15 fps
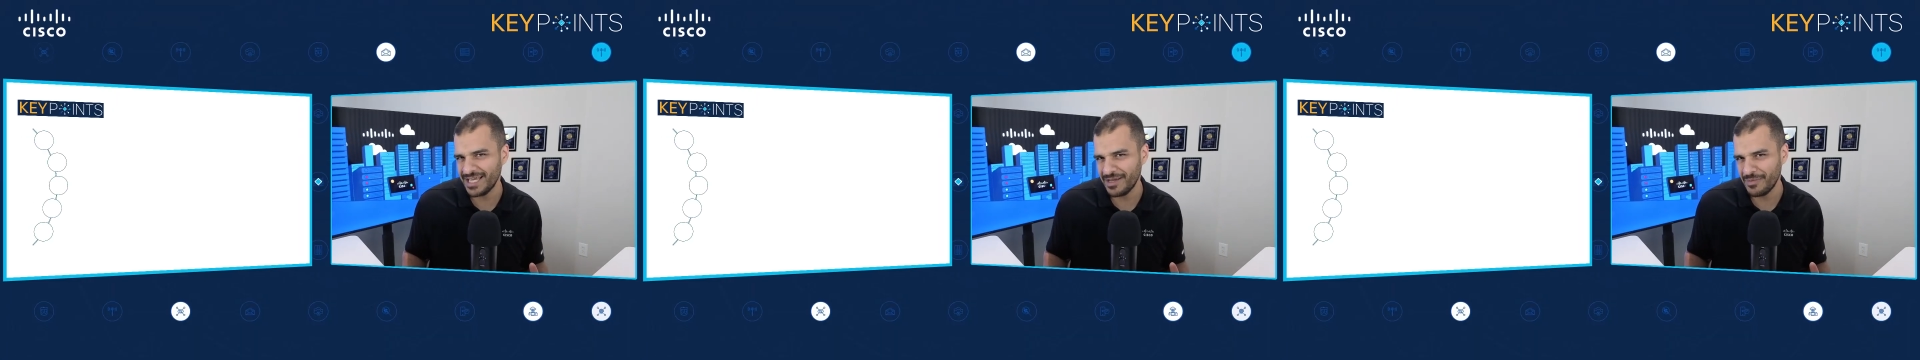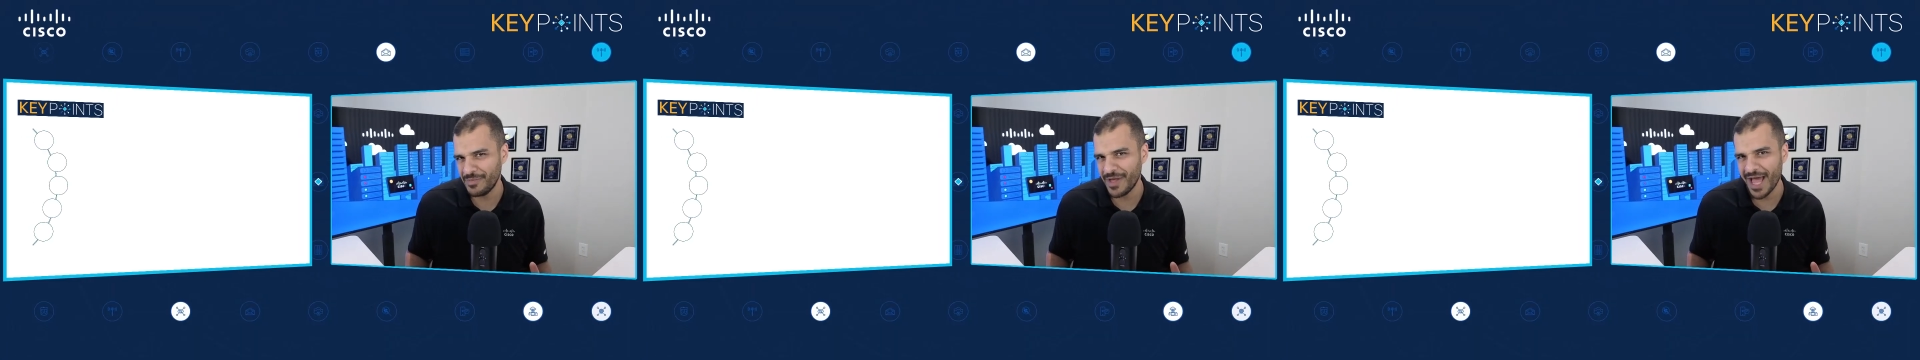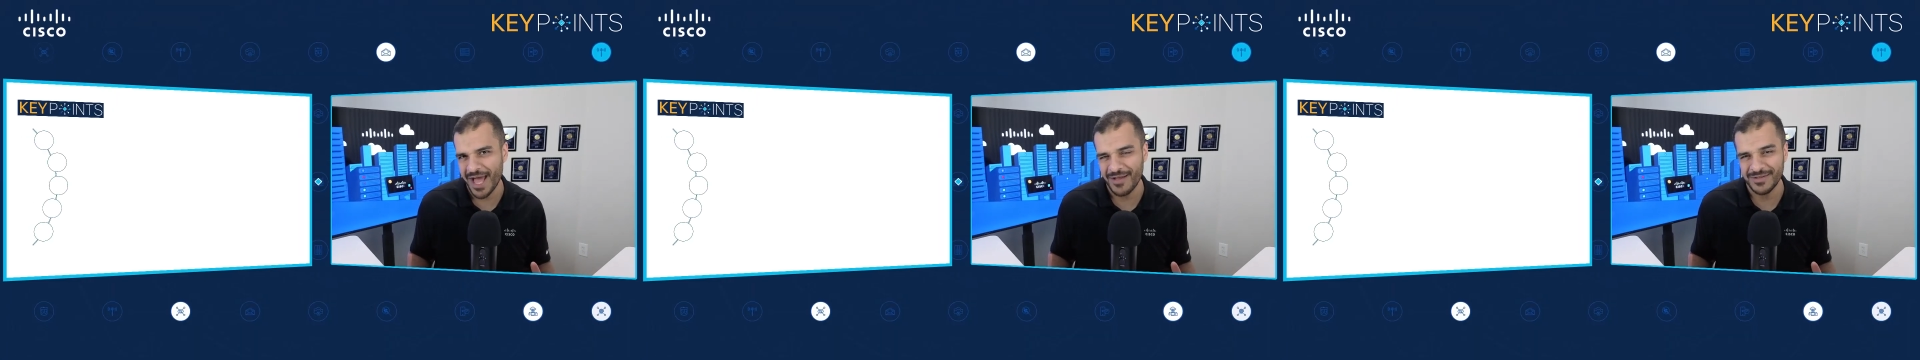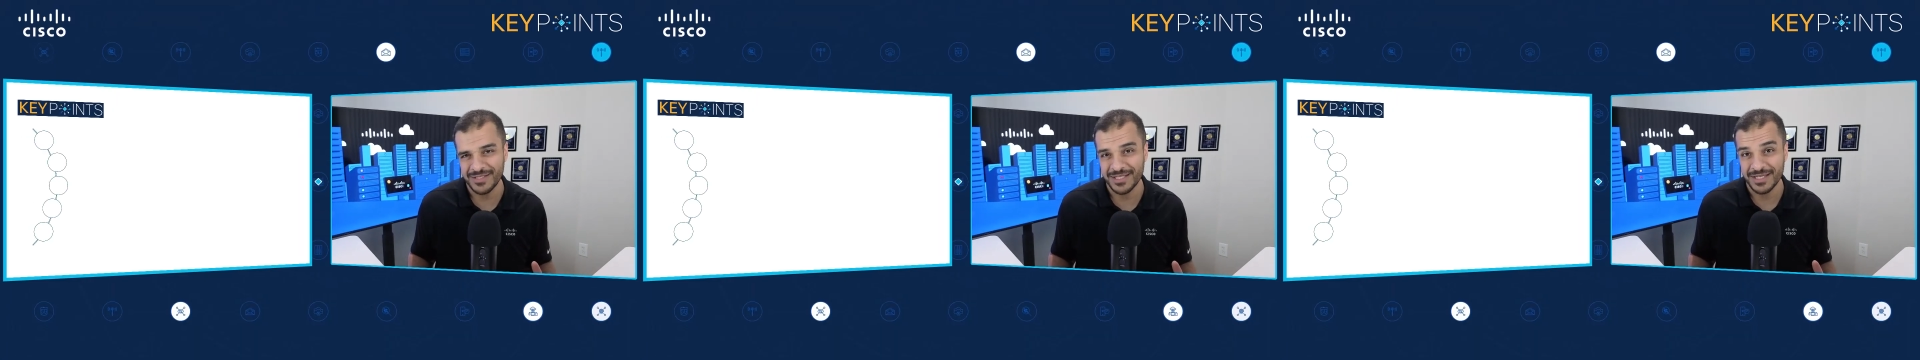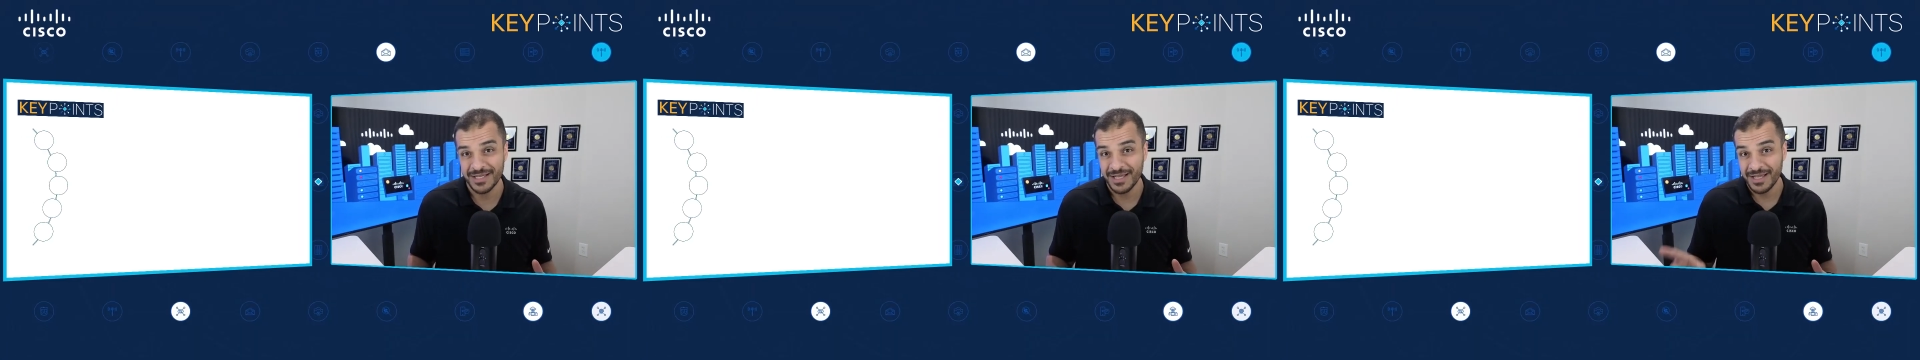about.
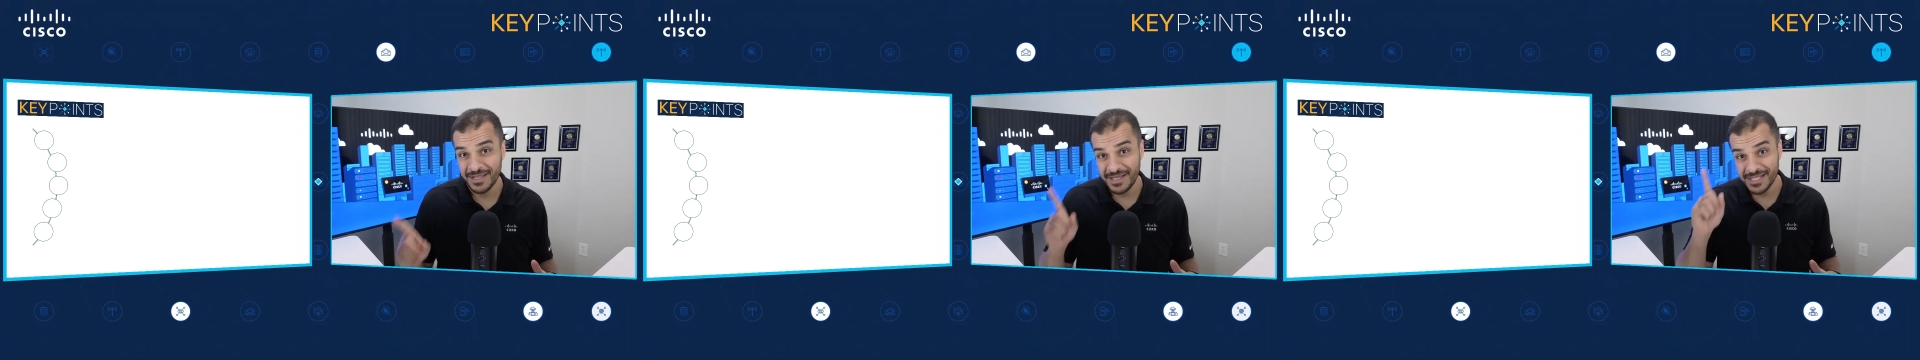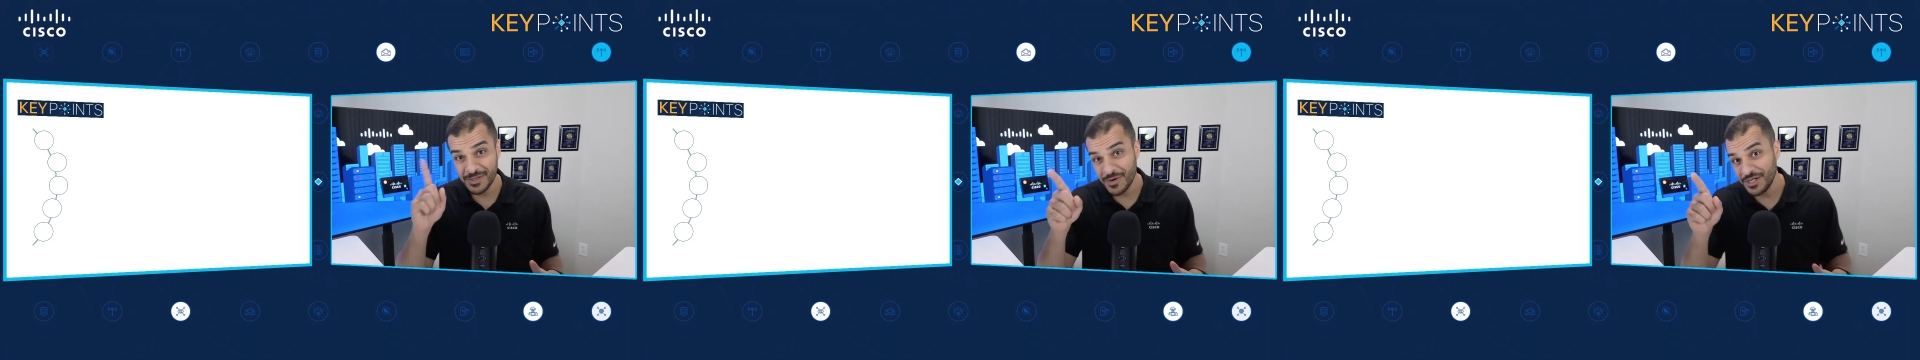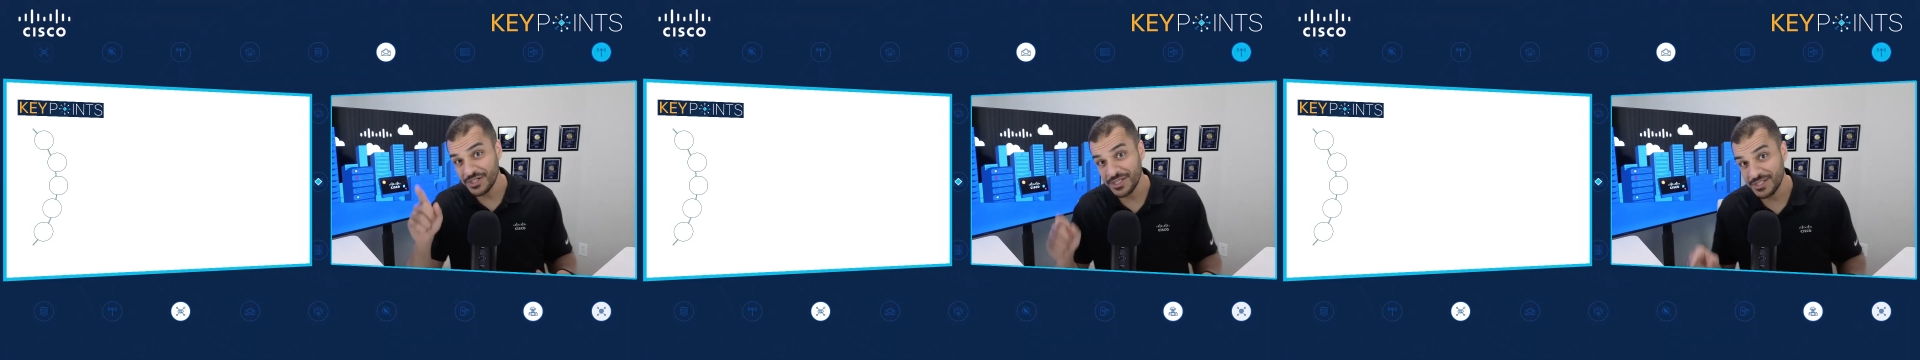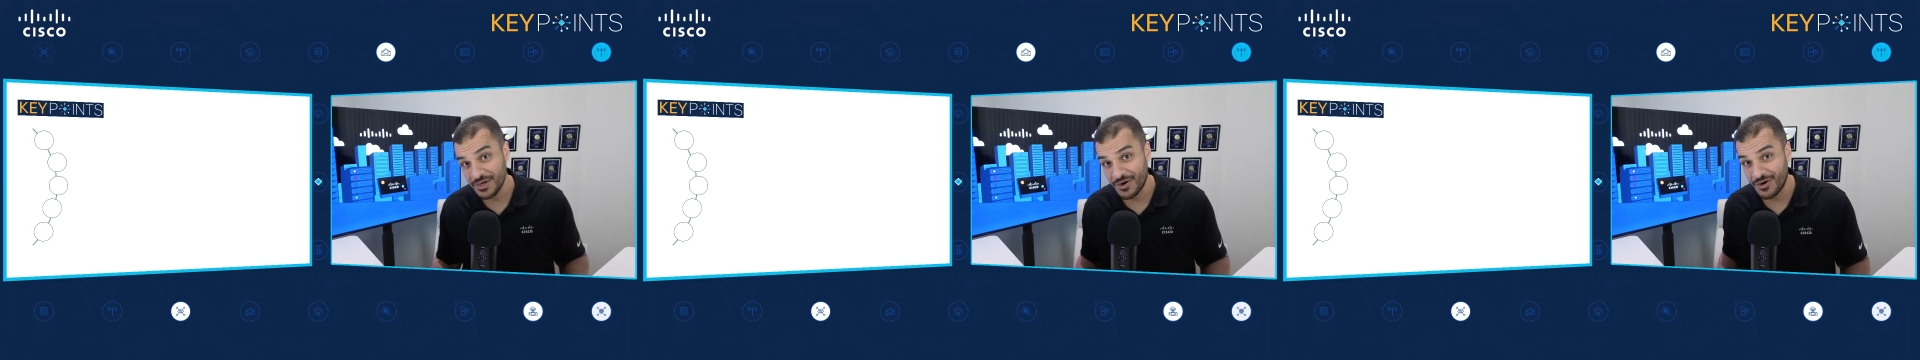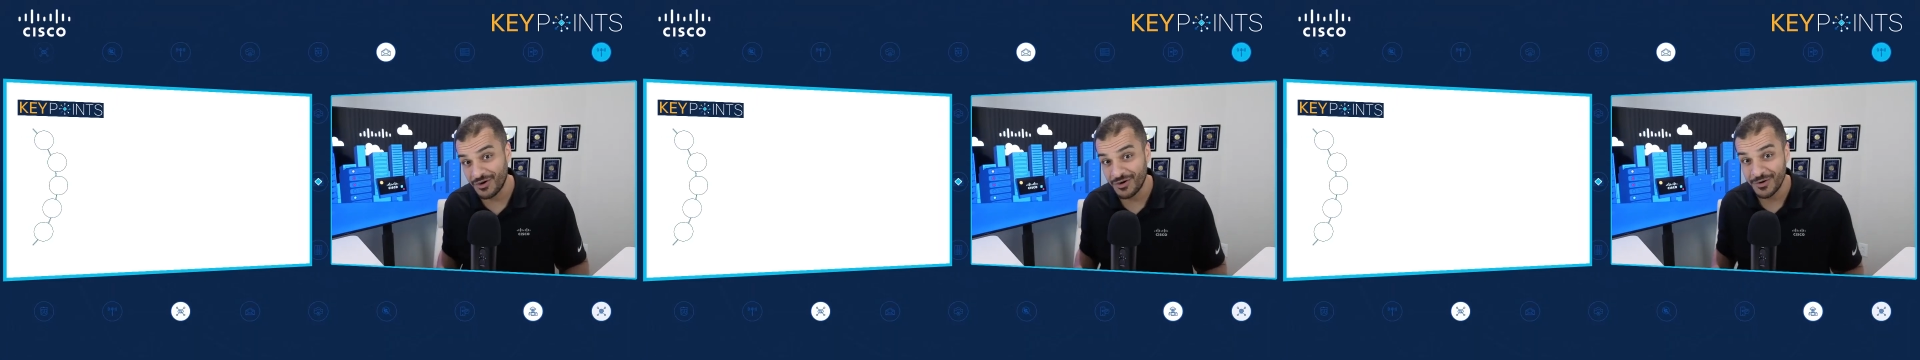These questions
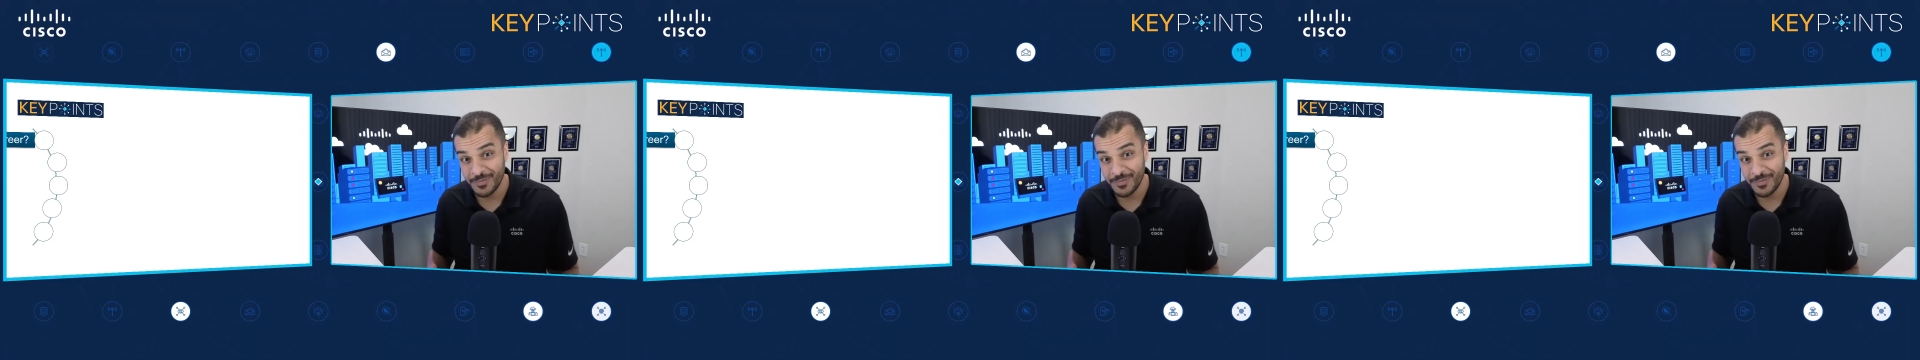are